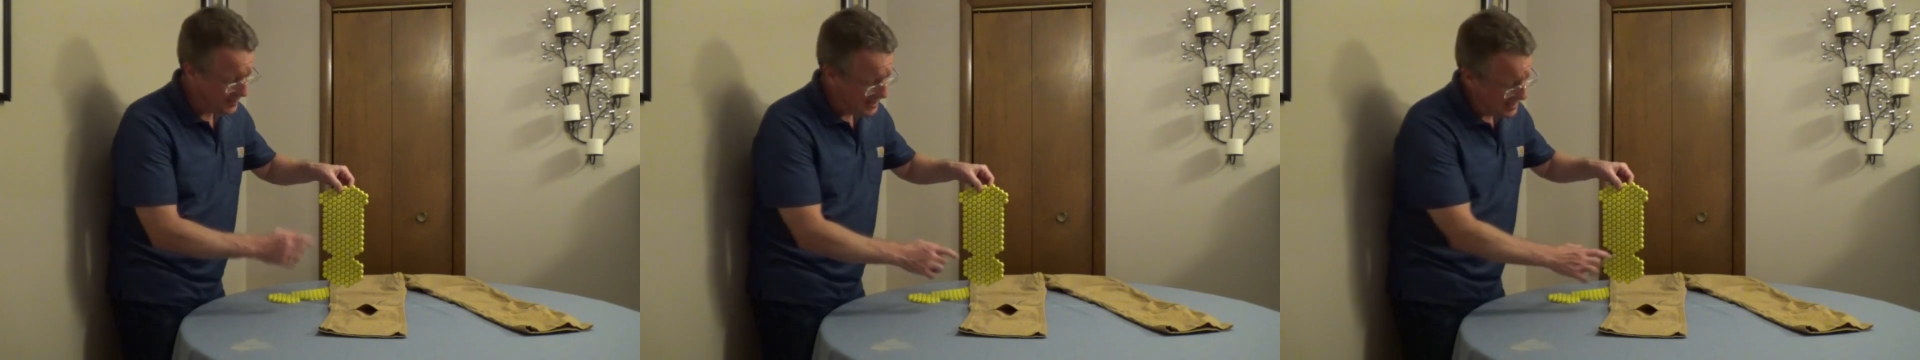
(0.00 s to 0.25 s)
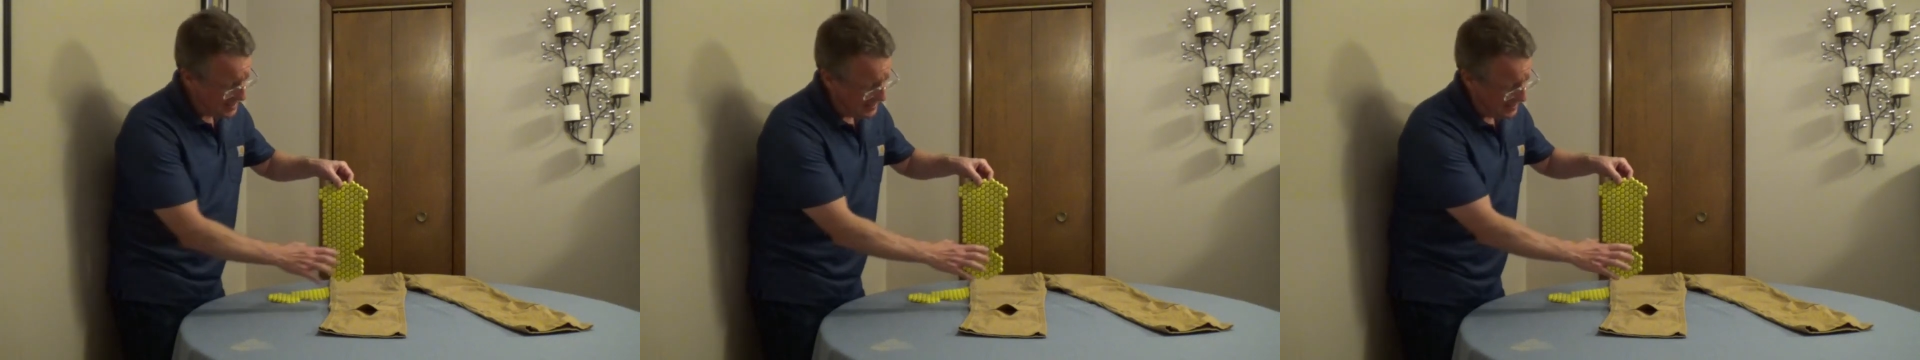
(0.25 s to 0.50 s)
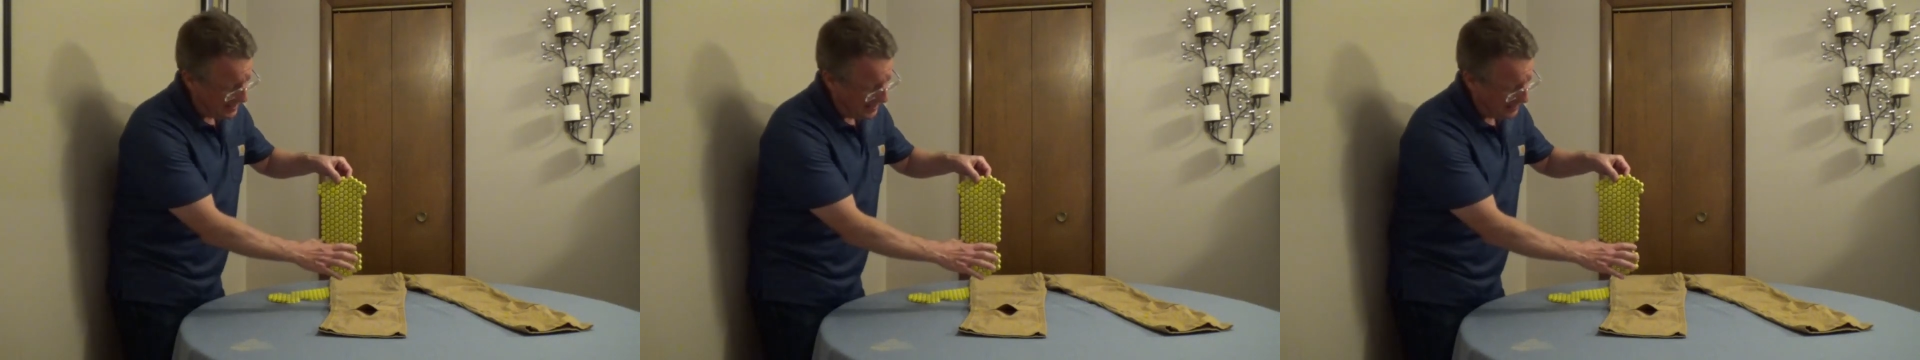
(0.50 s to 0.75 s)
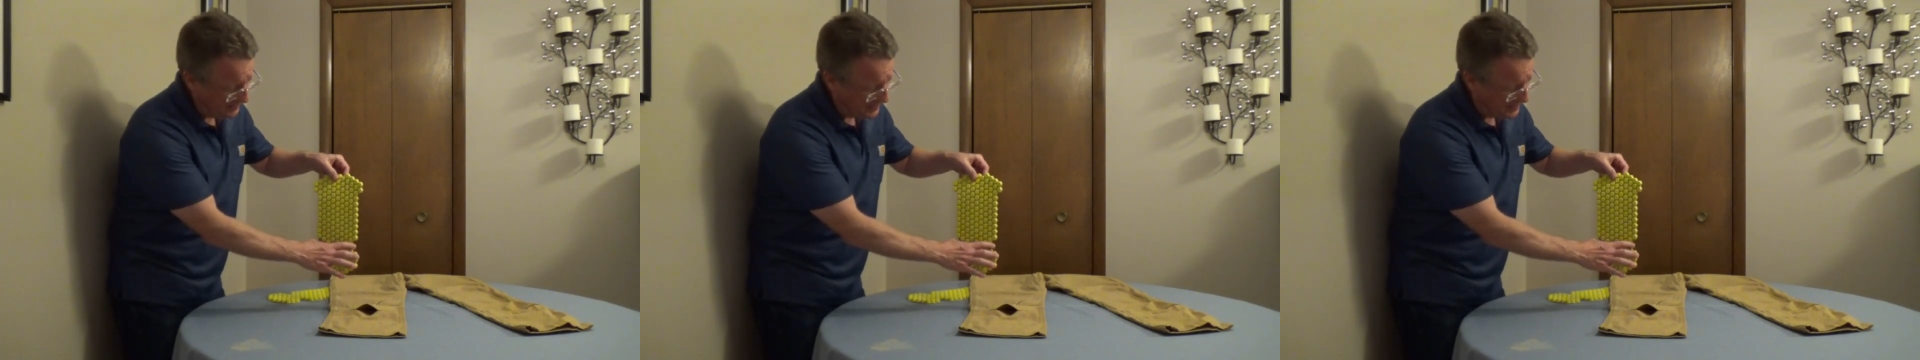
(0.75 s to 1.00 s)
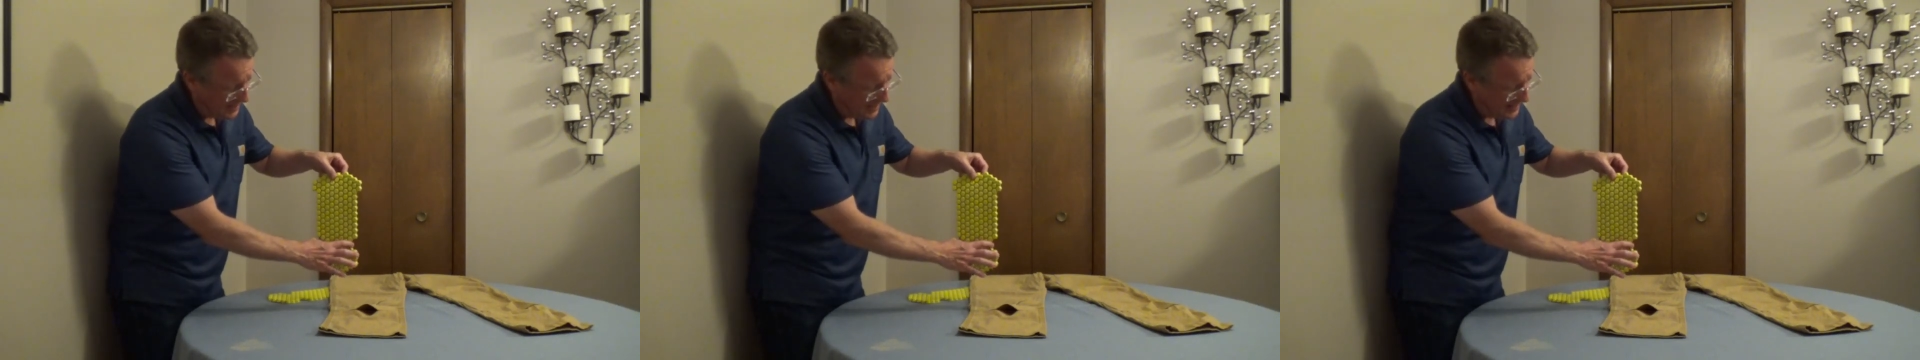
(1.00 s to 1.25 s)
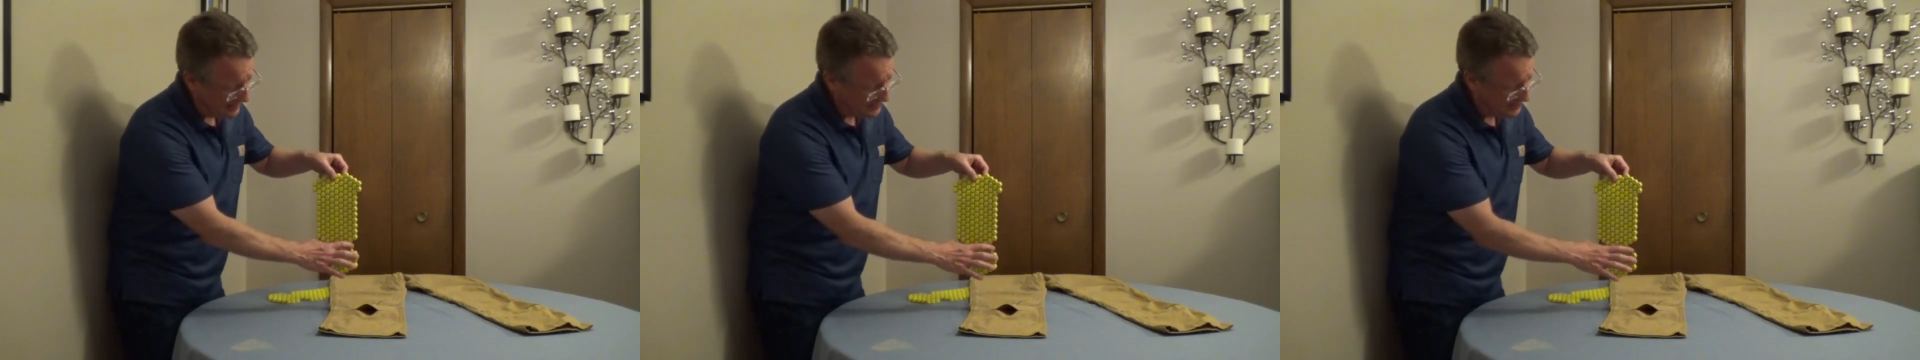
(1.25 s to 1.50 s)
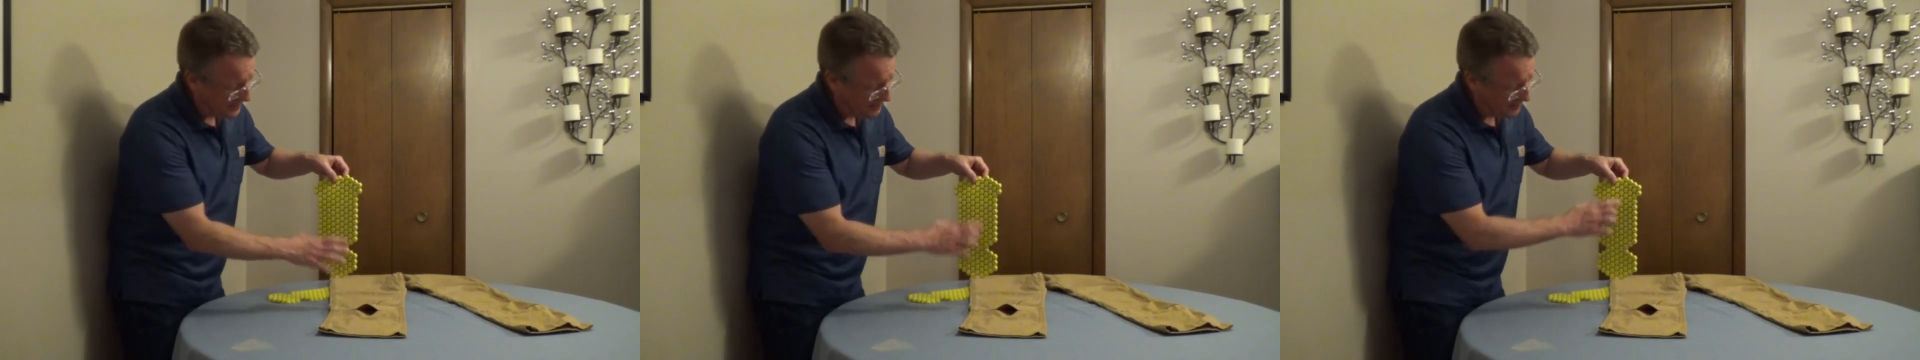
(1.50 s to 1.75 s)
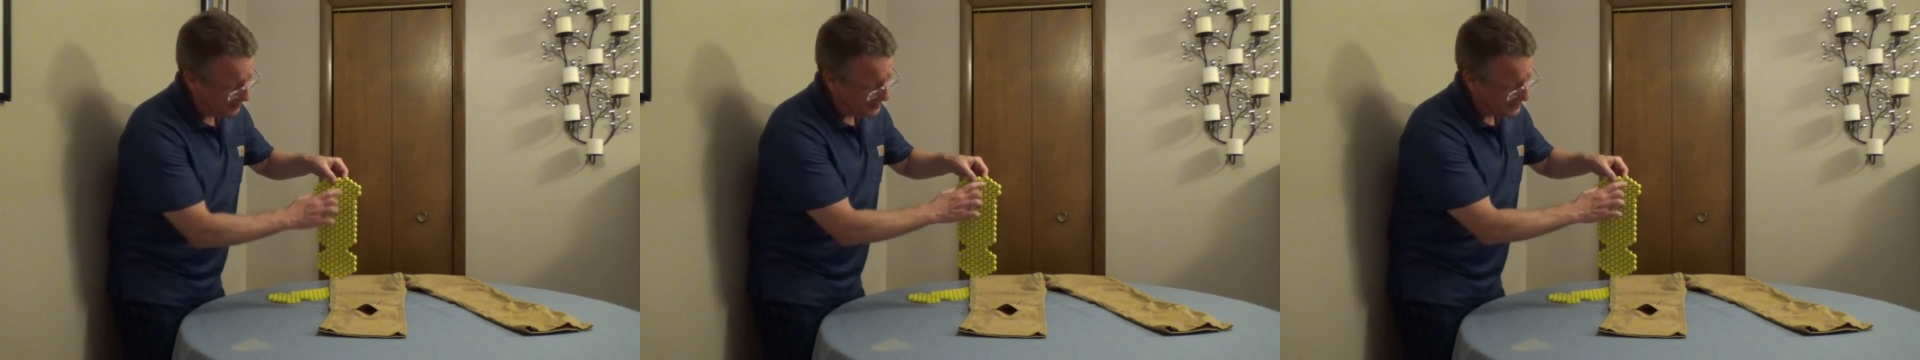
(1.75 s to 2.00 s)
knee, and the cutouts that
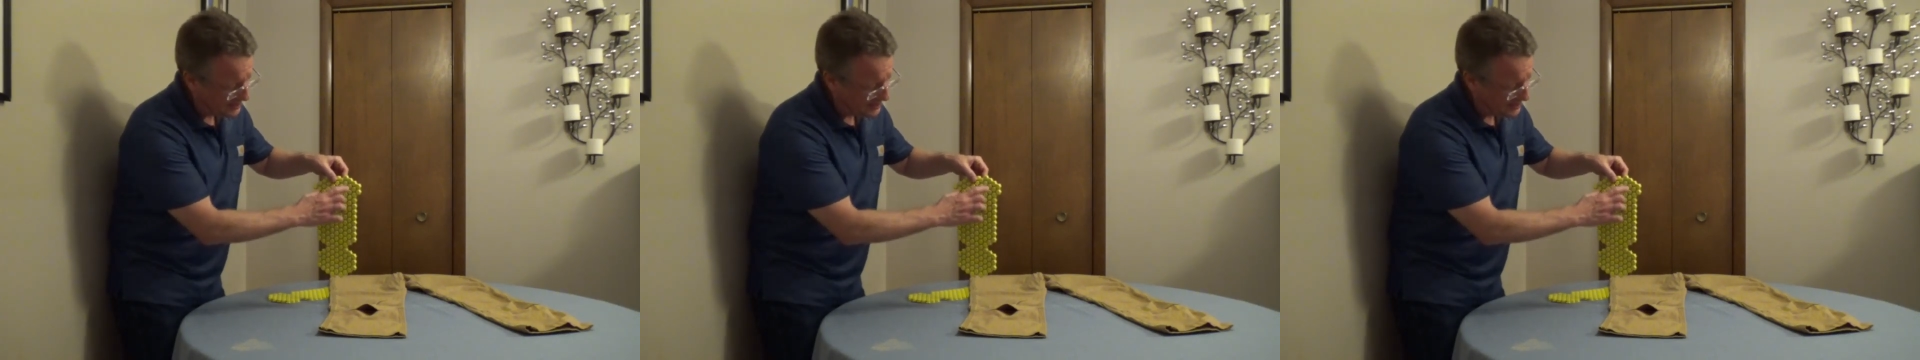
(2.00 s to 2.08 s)
are on the